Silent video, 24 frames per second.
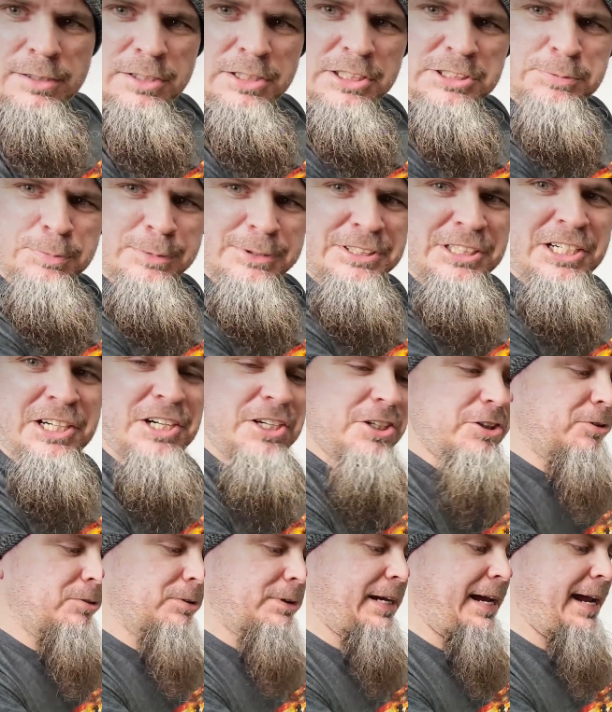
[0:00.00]
this
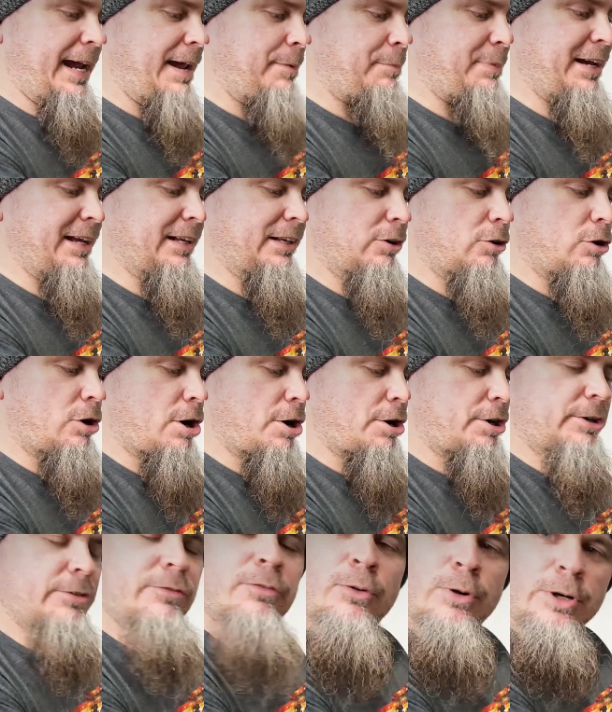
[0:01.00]
material can be a little
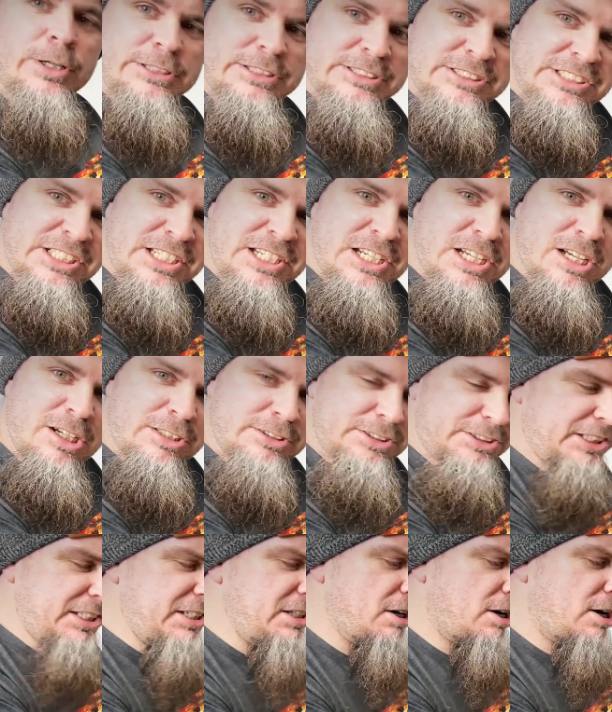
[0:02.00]
harder for it to see,
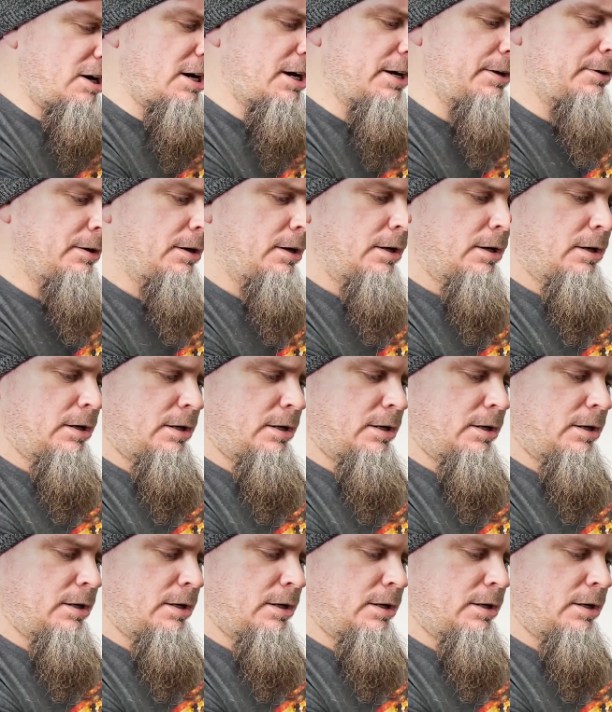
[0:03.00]
see on,